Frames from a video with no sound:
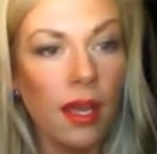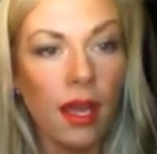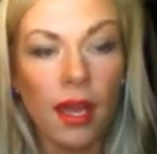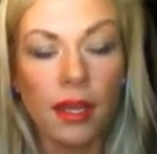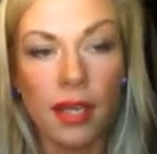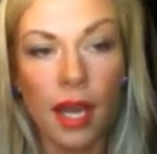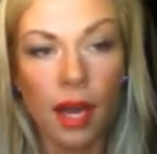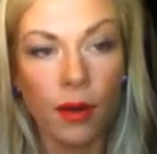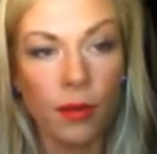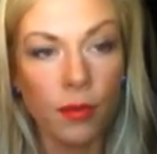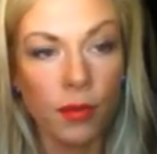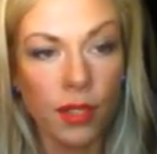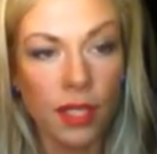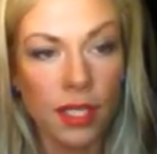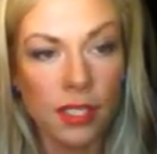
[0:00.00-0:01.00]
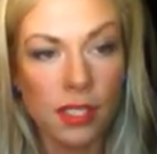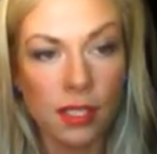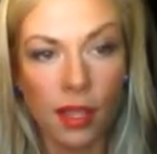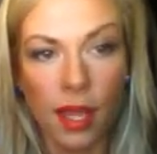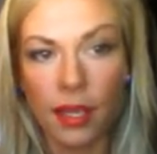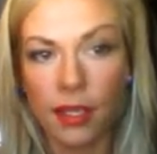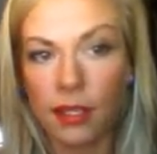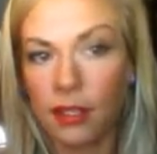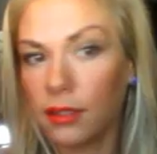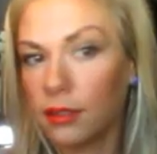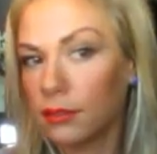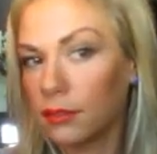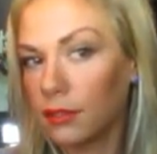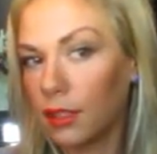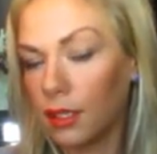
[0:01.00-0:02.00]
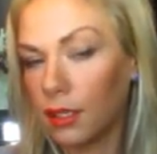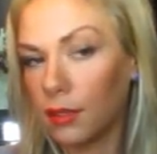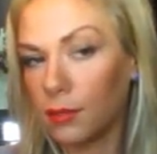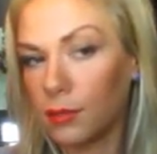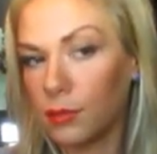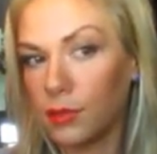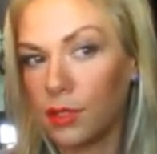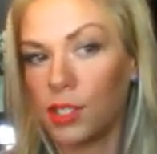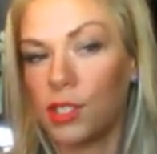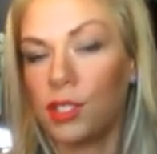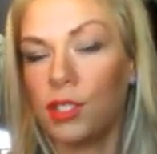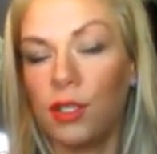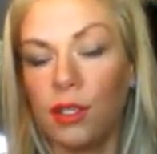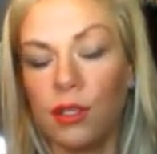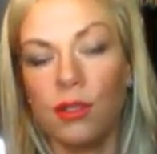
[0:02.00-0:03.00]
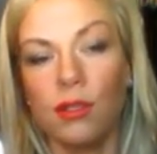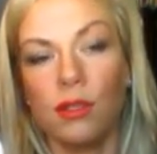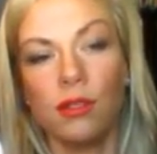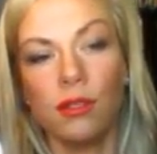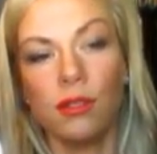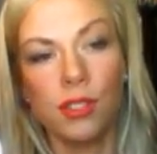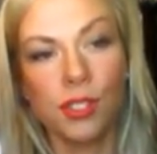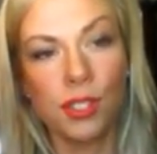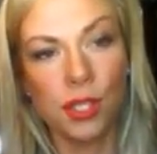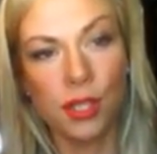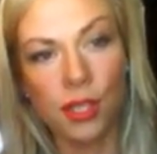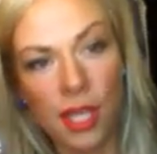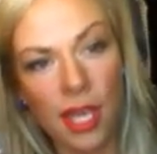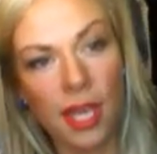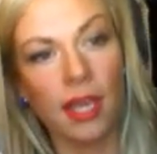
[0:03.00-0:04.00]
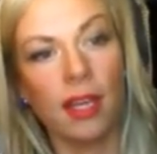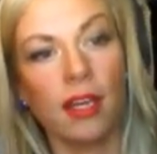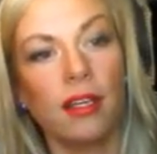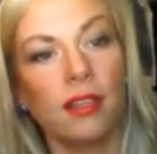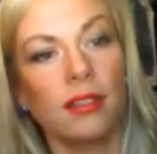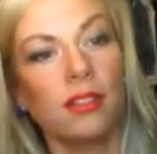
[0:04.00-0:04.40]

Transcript: And now I'm really into, like, just huge, thick,